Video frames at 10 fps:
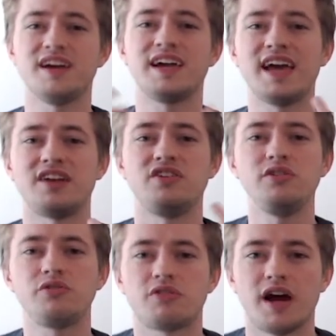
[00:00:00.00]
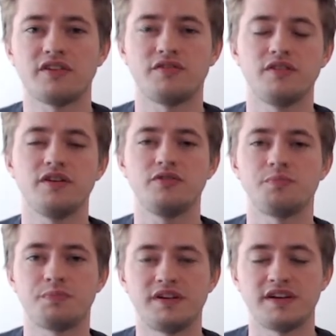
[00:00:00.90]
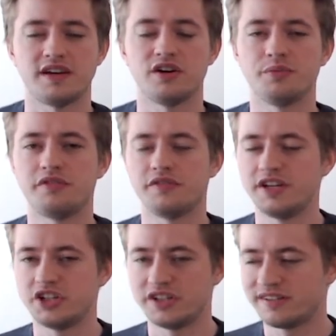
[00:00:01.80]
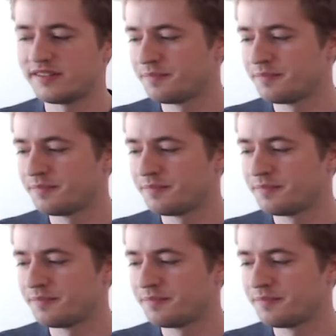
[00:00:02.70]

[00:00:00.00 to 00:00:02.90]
again, new tracks for those particular observations.